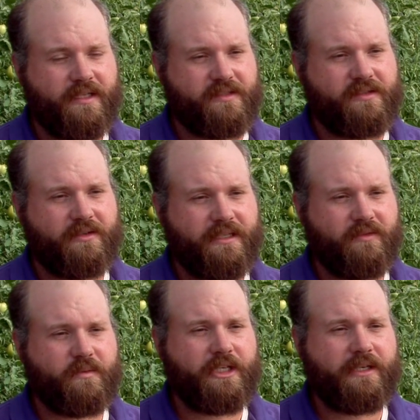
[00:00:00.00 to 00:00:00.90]
And so
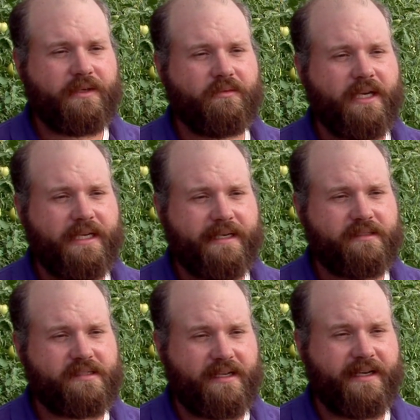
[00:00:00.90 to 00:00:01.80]
even when you get rain
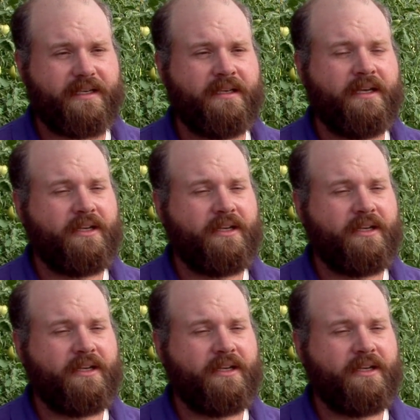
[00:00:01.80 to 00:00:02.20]
outside,